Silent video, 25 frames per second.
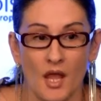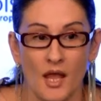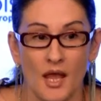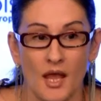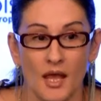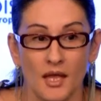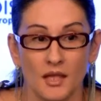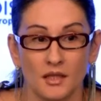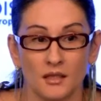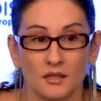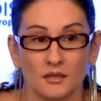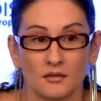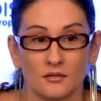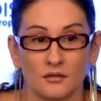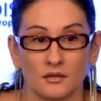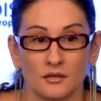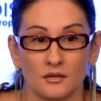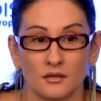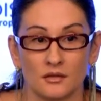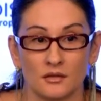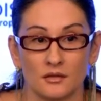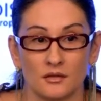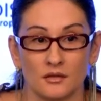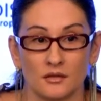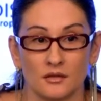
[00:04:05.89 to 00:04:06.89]
And
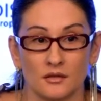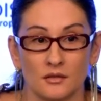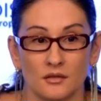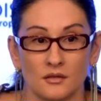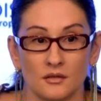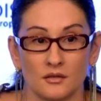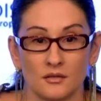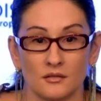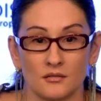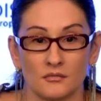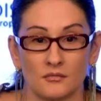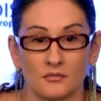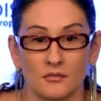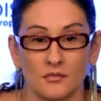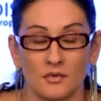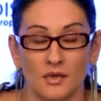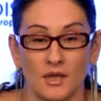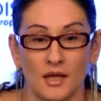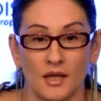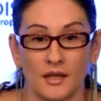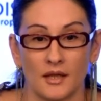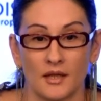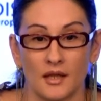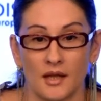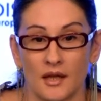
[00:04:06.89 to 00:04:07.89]

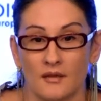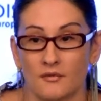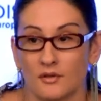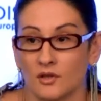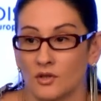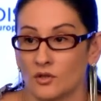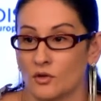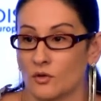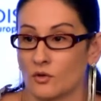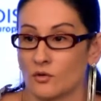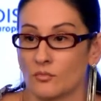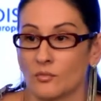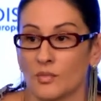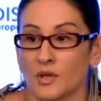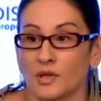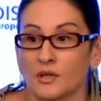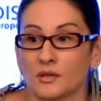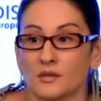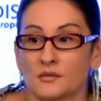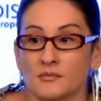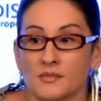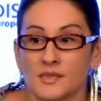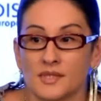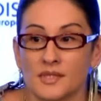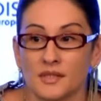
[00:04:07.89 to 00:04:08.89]
like every
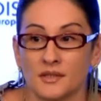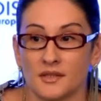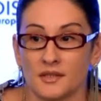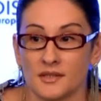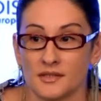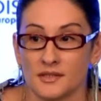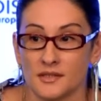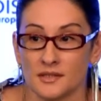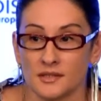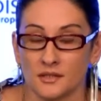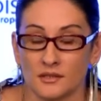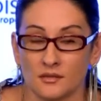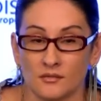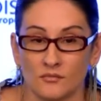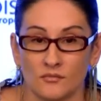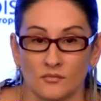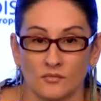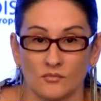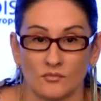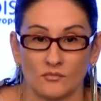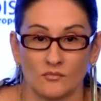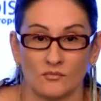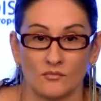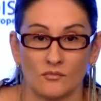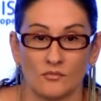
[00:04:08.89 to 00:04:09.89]
normal citizen
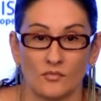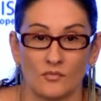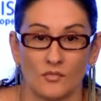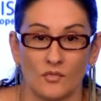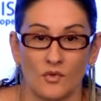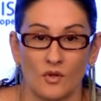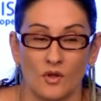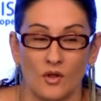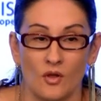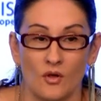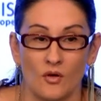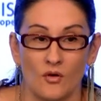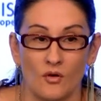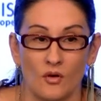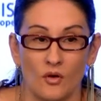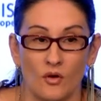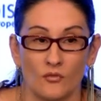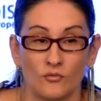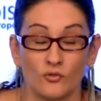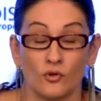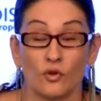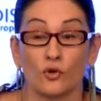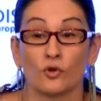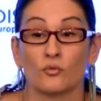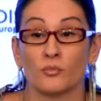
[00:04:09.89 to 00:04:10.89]

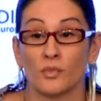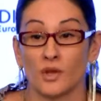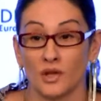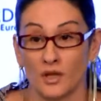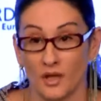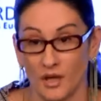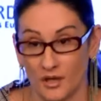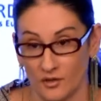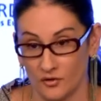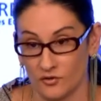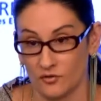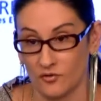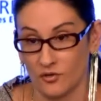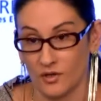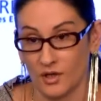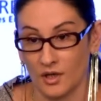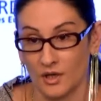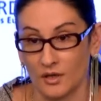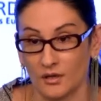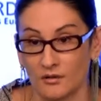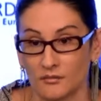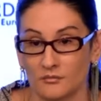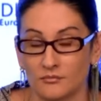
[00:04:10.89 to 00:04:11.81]
of normal country,